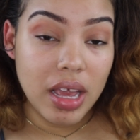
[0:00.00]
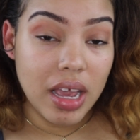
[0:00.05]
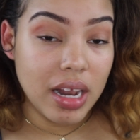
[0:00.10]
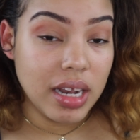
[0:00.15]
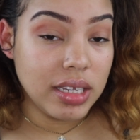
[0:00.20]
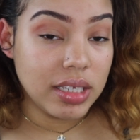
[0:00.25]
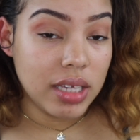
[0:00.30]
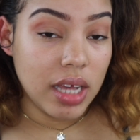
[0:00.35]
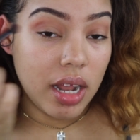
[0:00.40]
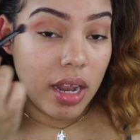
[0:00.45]
And
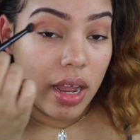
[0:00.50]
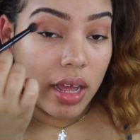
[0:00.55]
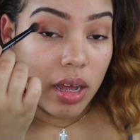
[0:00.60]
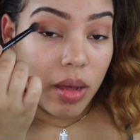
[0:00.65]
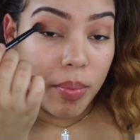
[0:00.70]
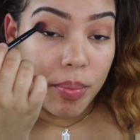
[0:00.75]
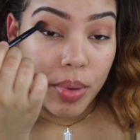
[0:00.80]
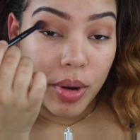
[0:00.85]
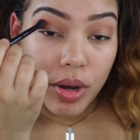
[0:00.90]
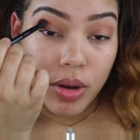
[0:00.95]
it's kind of like
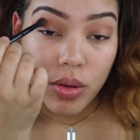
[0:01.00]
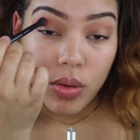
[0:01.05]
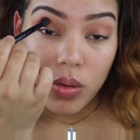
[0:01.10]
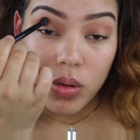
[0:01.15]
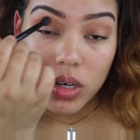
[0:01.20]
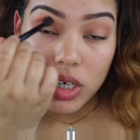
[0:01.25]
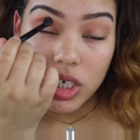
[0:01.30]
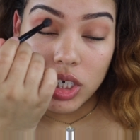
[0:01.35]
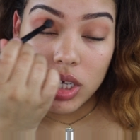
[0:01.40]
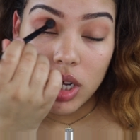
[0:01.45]
a burnt
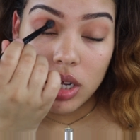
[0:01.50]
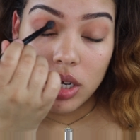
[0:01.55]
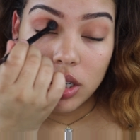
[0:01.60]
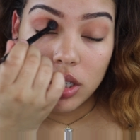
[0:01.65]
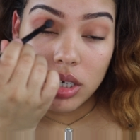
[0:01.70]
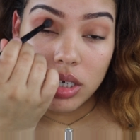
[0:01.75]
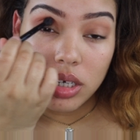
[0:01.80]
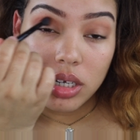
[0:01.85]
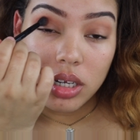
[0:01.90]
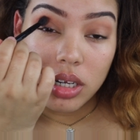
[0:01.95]
orange color,
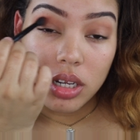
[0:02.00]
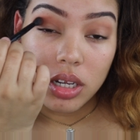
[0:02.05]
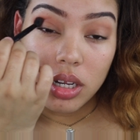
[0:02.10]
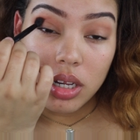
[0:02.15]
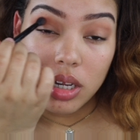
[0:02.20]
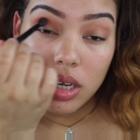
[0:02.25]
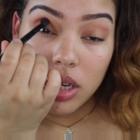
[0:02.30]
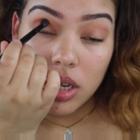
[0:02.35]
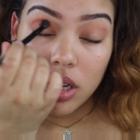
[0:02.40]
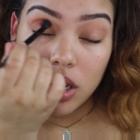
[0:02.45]

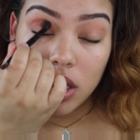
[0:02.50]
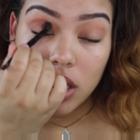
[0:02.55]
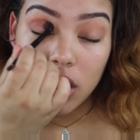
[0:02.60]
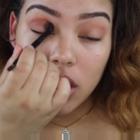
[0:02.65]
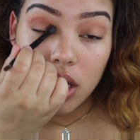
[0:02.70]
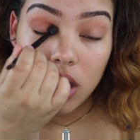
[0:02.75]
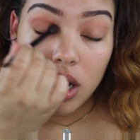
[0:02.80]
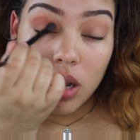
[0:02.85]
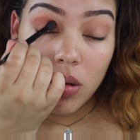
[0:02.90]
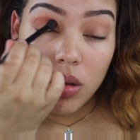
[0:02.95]

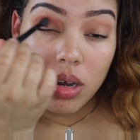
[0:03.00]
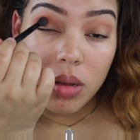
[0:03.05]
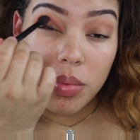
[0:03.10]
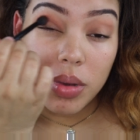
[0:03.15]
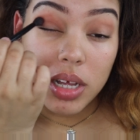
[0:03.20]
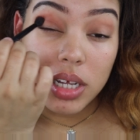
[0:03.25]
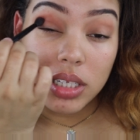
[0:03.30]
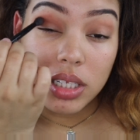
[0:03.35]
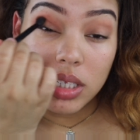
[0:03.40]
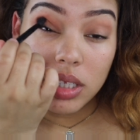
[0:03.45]
and I'm going to
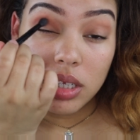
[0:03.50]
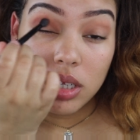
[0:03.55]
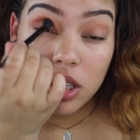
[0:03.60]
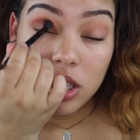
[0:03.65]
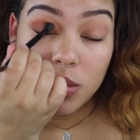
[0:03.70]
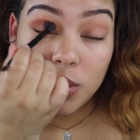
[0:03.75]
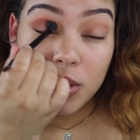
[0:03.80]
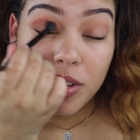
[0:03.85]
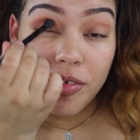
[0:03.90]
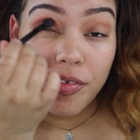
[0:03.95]
place this a
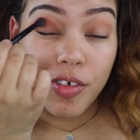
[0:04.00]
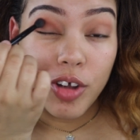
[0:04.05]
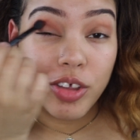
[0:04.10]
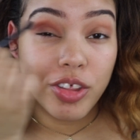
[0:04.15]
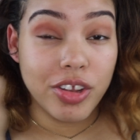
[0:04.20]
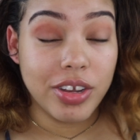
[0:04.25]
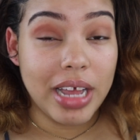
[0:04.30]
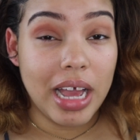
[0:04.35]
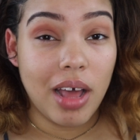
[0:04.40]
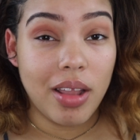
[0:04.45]
little bit
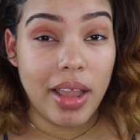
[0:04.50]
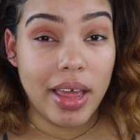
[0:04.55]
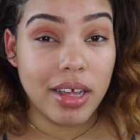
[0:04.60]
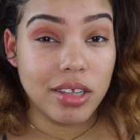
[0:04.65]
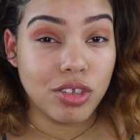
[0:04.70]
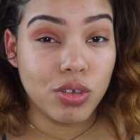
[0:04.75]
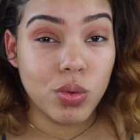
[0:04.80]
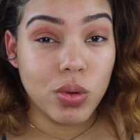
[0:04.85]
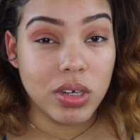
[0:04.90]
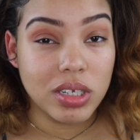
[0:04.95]
further down,
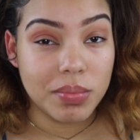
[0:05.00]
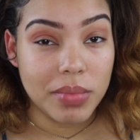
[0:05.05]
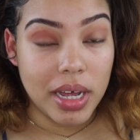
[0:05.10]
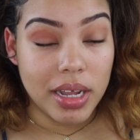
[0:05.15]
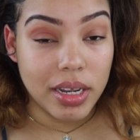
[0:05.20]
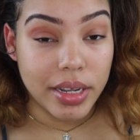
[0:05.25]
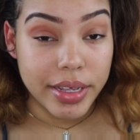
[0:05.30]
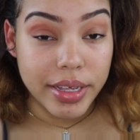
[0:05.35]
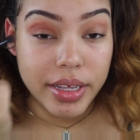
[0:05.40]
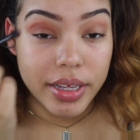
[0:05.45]
like towards
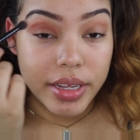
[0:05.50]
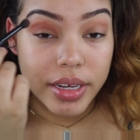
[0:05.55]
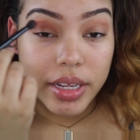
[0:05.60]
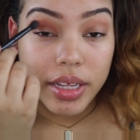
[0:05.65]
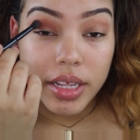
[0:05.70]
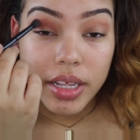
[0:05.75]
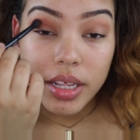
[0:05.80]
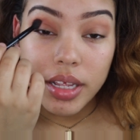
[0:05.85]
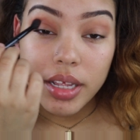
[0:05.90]
my lid.